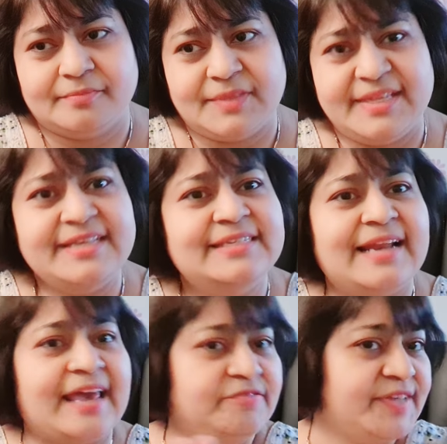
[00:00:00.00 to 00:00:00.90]
These
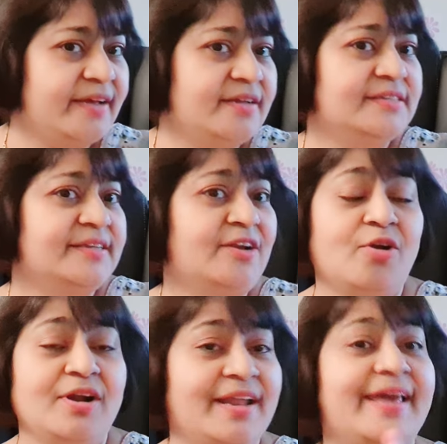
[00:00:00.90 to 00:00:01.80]
life cycles are
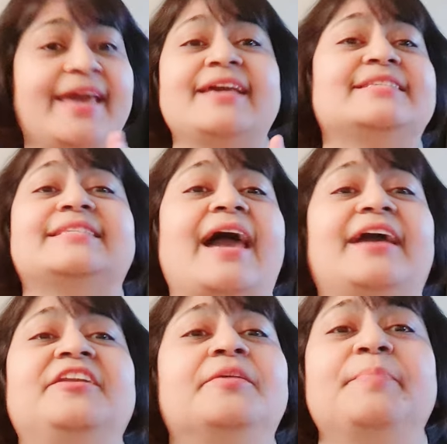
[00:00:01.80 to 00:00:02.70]
not like
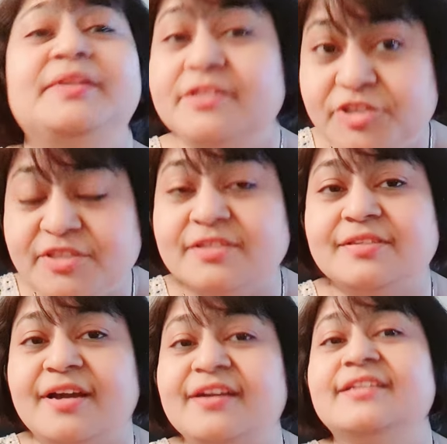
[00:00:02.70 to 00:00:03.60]
exact repetitions.
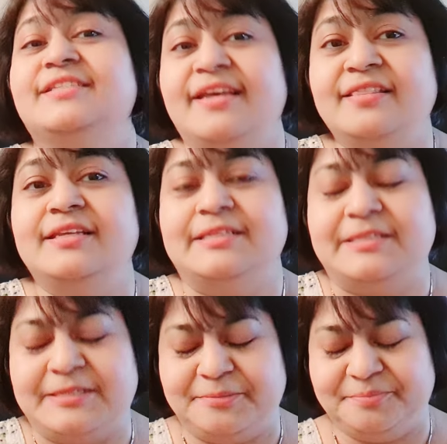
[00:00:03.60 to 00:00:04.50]
Understand this.